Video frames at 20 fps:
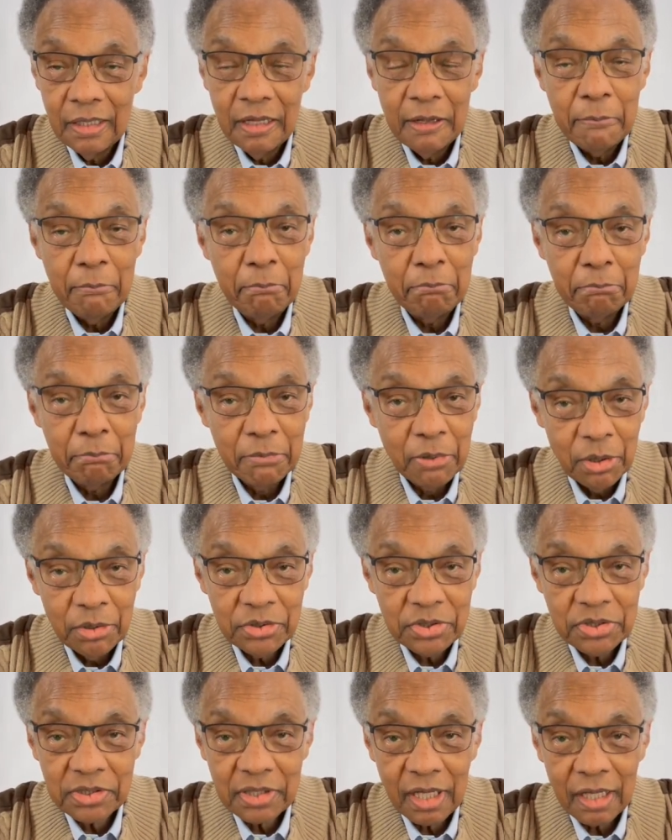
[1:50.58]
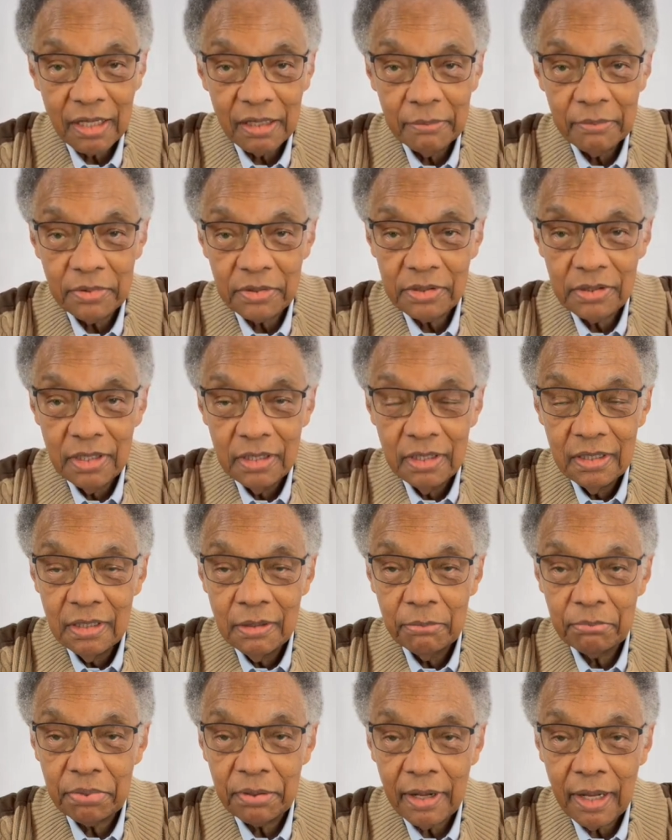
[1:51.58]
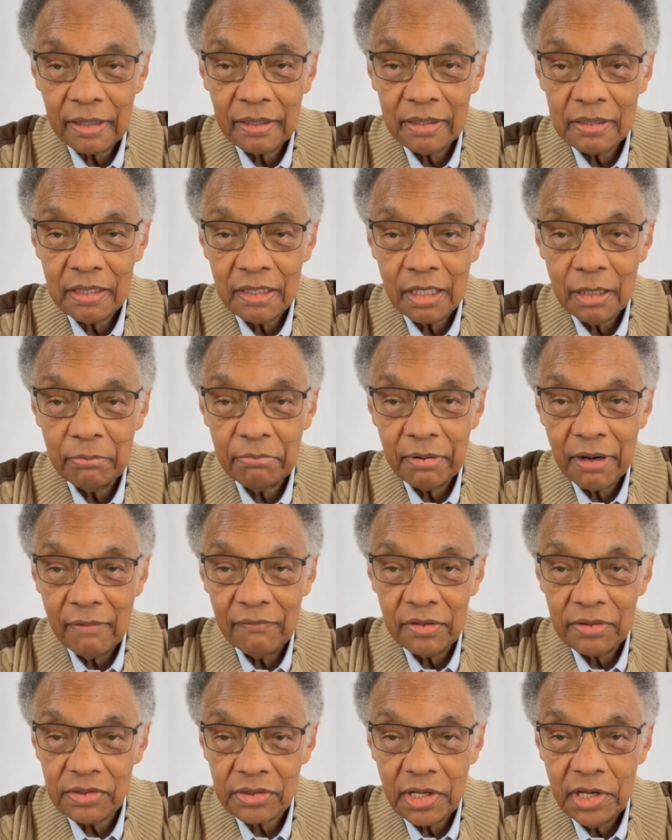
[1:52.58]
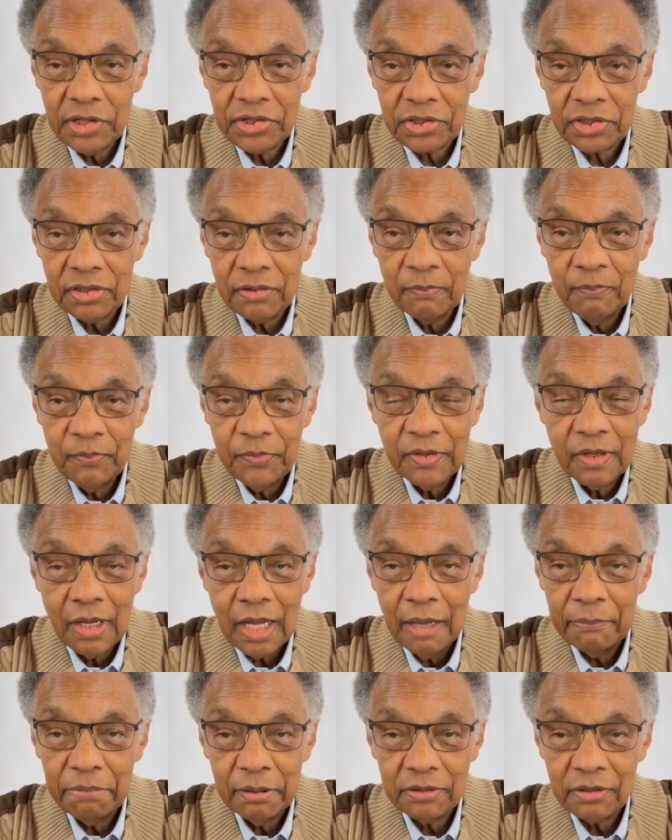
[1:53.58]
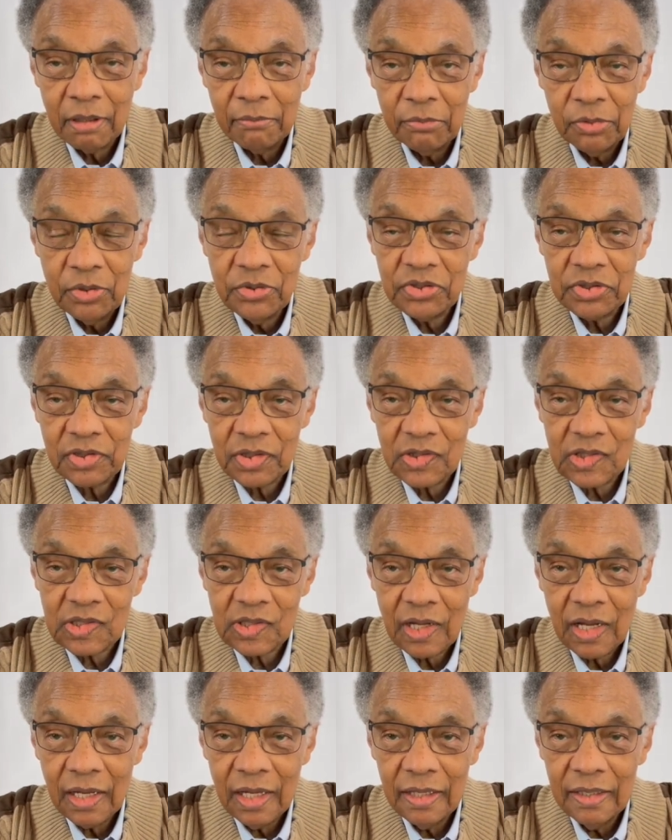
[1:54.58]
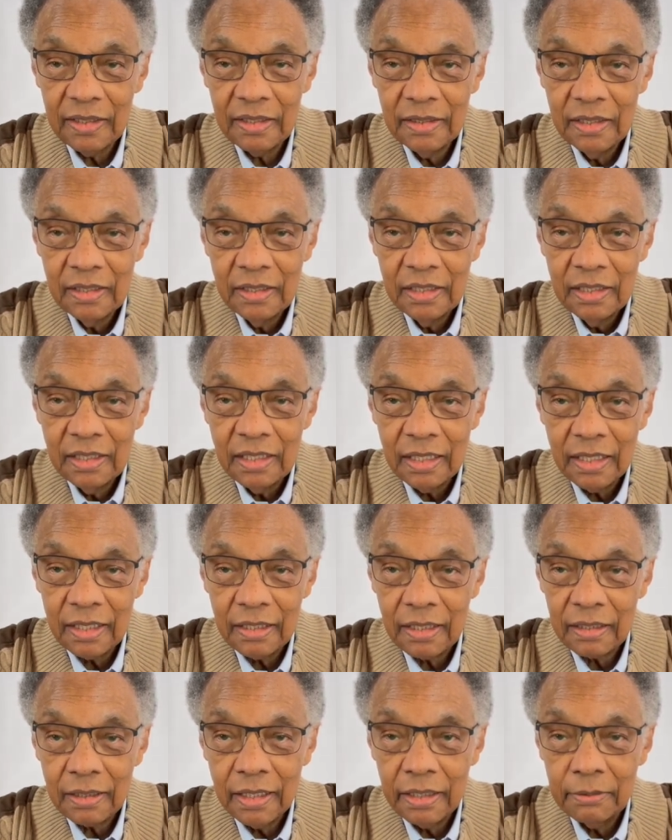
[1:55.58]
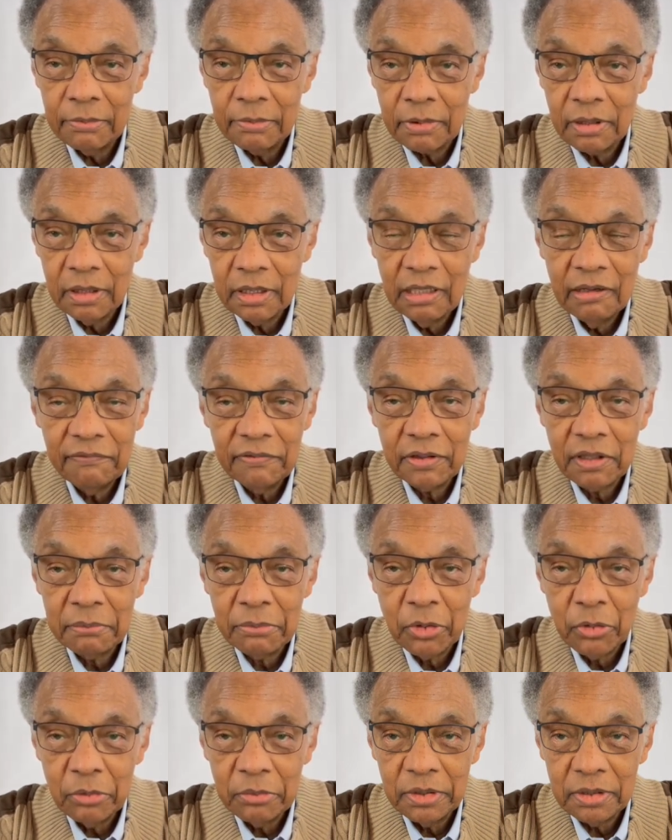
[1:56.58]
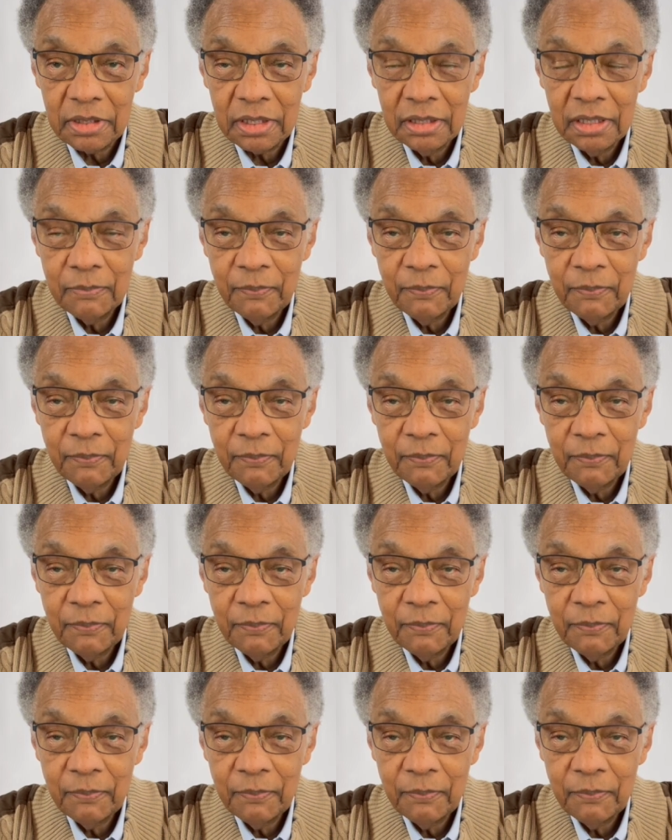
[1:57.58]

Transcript: Most times, practicing improvisation, I put the music aside and, and live in the moment.